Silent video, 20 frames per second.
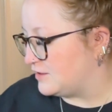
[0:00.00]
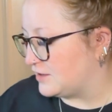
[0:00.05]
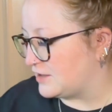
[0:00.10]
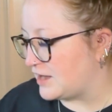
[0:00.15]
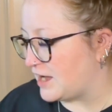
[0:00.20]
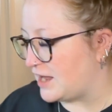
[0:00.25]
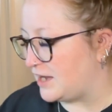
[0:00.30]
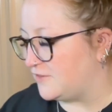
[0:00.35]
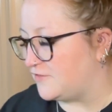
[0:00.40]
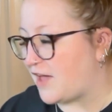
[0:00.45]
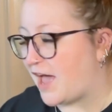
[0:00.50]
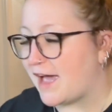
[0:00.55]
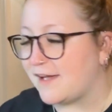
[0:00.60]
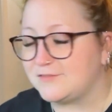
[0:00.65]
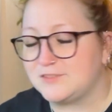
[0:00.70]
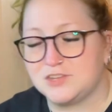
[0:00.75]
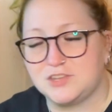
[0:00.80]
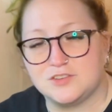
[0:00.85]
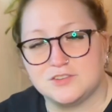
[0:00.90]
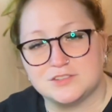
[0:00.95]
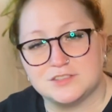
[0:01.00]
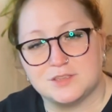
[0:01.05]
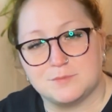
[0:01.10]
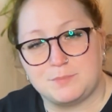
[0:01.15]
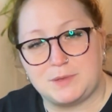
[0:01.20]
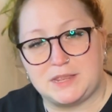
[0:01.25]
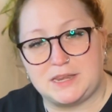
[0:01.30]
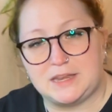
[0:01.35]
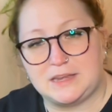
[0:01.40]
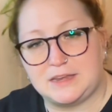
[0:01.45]
kind of have to use the
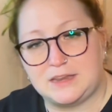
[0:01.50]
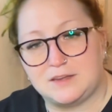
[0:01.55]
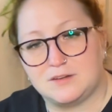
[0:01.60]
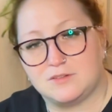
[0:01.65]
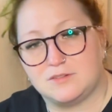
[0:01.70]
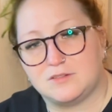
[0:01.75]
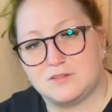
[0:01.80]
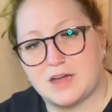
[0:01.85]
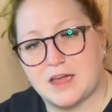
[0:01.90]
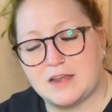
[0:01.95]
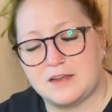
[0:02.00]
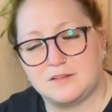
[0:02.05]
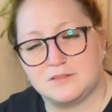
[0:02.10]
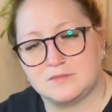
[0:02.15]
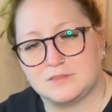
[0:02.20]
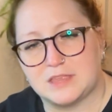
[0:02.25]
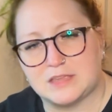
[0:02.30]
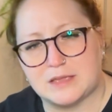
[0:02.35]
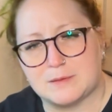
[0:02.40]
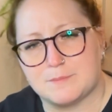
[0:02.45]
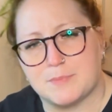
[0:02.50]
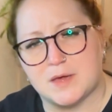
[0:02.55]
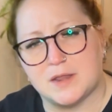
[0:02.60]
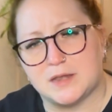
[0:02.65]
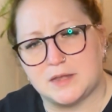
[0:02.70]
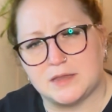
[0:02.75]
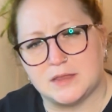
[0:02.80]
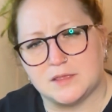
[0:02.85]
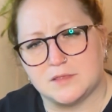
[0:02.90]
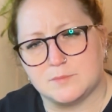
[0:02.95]
beading needle. I don't think I bought
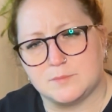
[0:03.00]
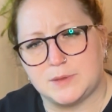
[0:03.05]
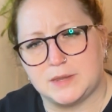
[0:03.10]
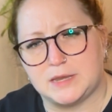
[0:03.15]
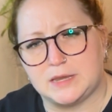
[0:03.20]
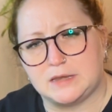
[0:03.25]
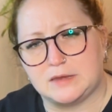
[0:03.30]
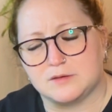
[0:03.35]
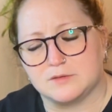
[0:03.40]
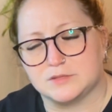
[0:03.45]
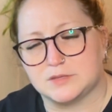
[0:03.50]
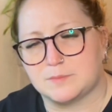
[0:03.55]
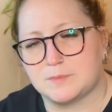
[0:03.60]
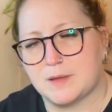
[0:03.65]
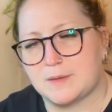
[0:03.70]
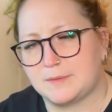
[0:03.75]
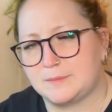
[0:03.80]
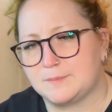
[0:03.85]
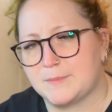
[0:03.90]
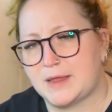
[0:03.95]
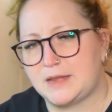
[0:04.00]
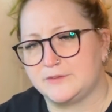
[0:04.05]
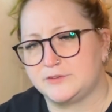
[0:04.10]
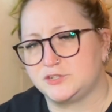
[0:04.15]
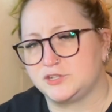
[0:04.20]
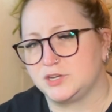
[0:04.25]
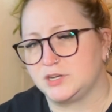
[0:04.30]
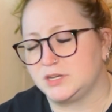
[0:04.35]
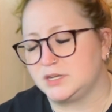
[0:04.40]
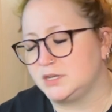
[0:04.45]
any other beading needles. I might have
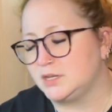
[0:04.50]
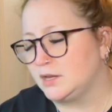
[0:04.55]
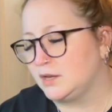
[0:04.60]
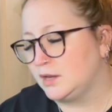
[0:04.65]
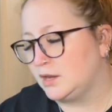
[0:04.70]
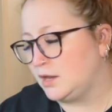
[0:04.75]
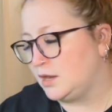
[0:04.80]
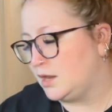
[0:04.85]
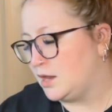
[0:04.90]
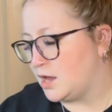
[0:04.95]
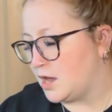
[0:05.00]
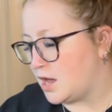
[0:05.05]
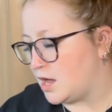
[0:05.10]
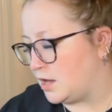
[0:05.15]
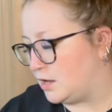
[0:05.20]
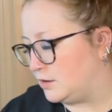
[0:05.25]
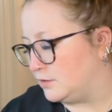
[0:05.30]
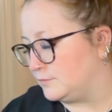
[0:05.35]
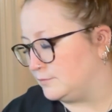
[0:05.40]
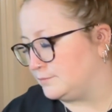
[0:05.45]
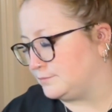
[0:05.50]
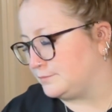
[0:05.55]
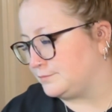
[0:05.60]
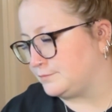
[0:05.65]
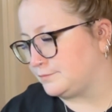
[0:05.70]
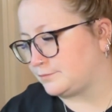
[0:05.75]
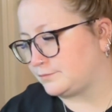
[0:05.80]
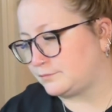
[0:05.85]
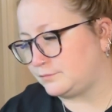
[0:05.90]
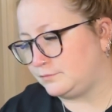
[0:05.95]
shoulda. I
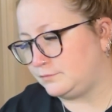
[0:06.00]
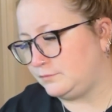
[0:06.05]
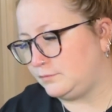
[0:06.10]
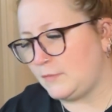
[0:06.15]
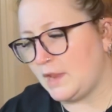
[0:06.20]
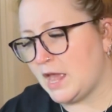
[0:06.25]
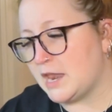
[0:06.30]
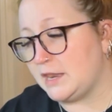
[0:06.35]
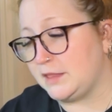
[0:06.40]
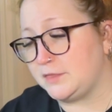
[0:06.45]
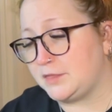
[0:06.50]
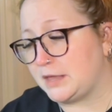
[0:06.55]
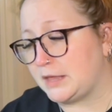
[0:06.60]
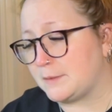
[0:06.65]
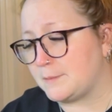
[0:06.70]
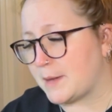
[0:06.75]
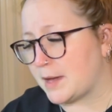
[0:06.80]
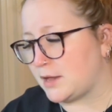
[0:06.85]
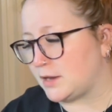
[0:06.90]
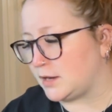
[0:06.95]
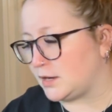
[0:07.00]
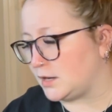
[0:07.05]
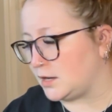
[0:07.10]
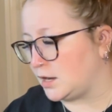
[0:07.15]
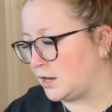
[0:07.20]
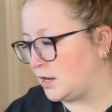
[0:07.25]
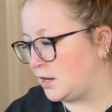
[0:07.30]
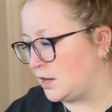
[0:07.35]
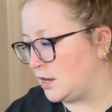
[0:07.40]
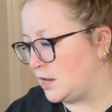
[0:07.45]
didn't think about it,
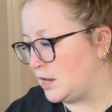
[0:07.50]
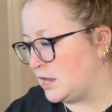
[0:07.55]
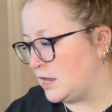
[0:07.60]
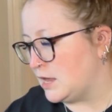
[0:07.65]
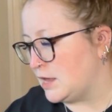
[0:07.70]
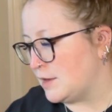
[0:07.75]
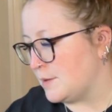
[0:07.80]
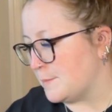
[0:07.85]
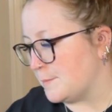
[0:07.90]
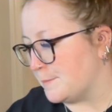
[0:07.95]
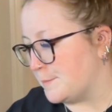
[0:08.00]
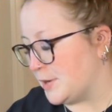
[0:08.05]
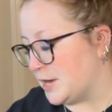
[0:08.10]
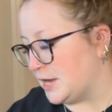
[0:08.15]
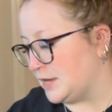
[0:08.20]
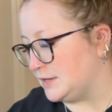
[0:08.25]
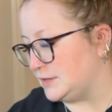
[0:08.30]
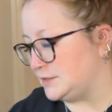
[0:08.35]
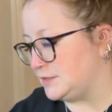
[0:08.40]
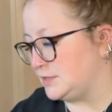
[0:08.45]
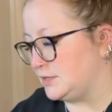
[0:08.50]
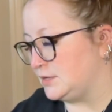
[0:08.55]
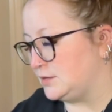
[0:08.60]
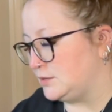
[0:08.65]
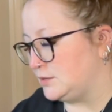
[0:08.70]
but